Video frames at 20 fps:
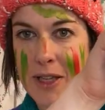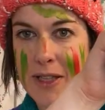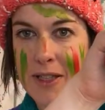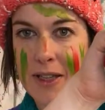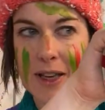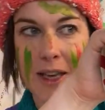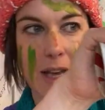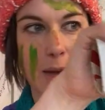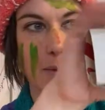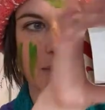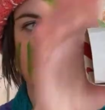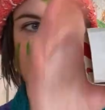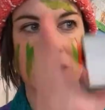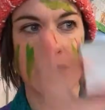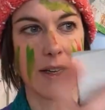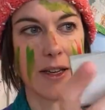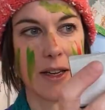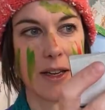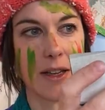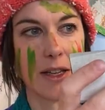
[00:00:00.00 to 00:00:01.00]
to keep the
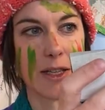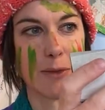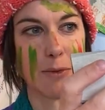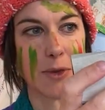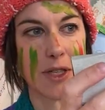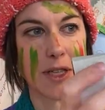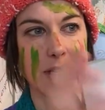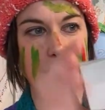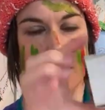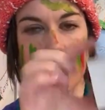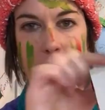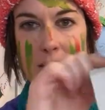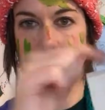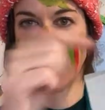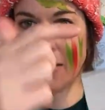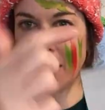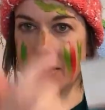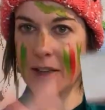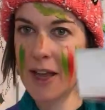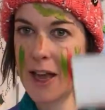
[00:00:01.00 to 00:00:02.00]
CD in this position, I
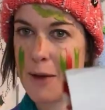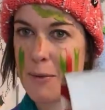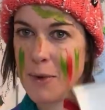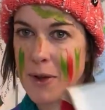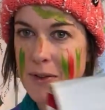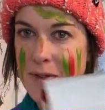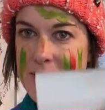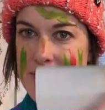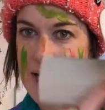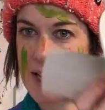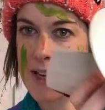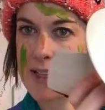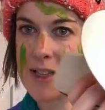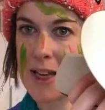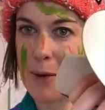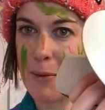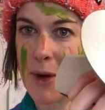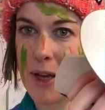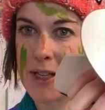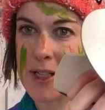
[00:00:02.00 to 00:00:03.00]
could get a bit of
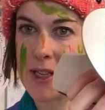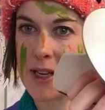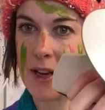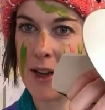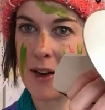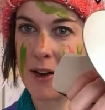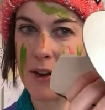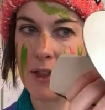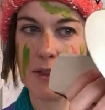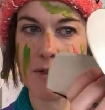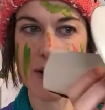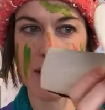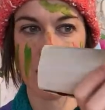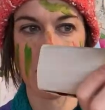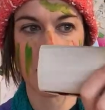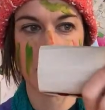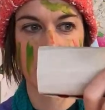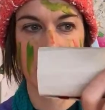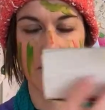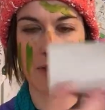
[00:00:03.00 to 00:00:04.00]
sellotape actually and thread it
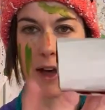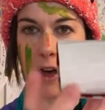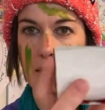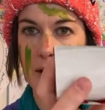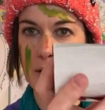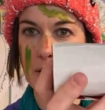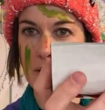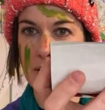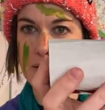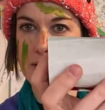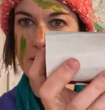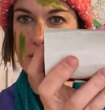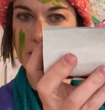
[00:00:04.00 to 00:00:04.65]
through that hole. So